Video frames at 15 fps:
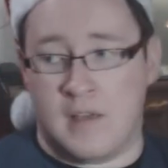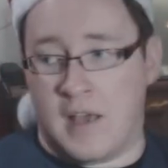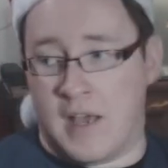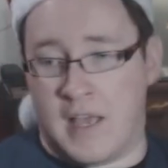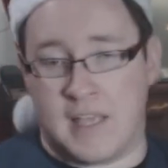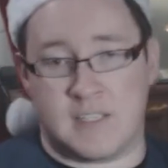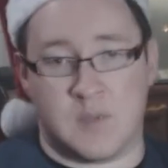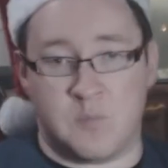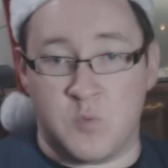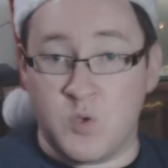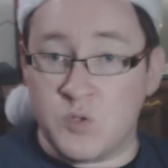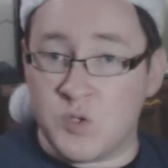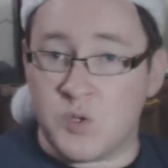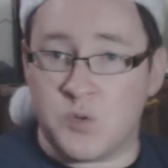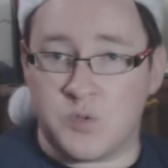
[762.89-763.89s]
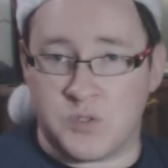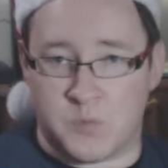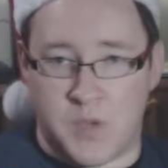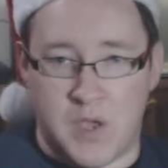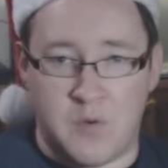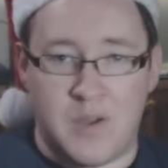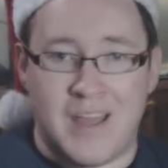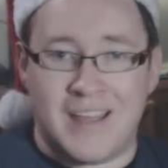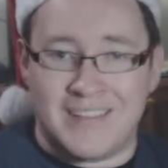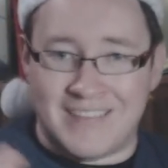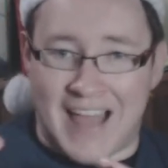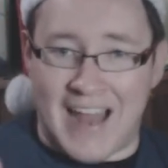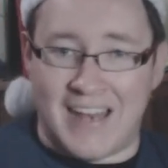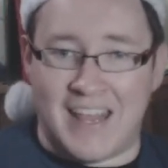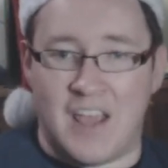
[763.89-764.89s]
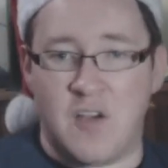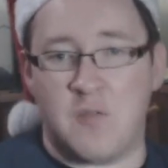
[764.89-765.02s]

It's a musical as well. Danny